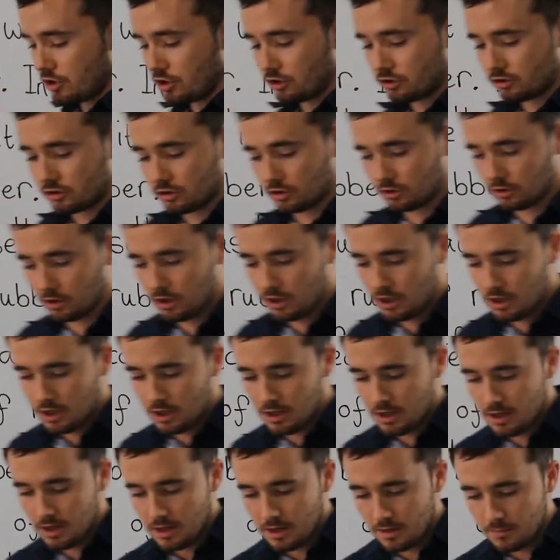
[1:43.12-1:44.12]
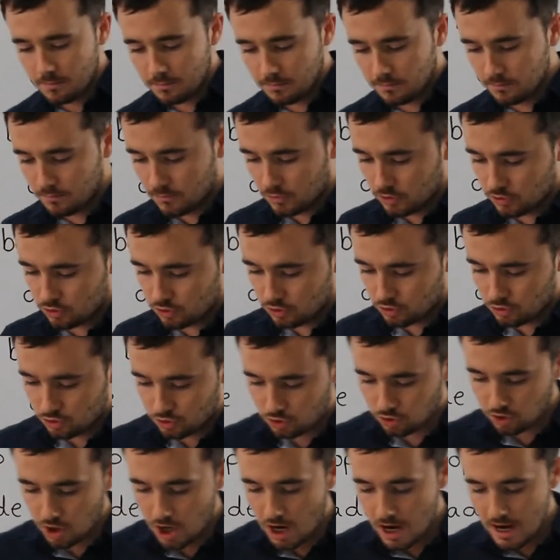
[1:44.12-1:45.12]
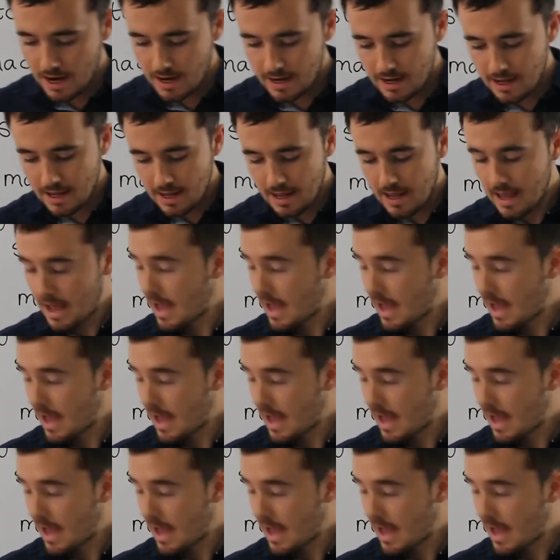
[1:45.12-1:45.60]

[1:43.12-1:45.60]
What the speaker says: you to try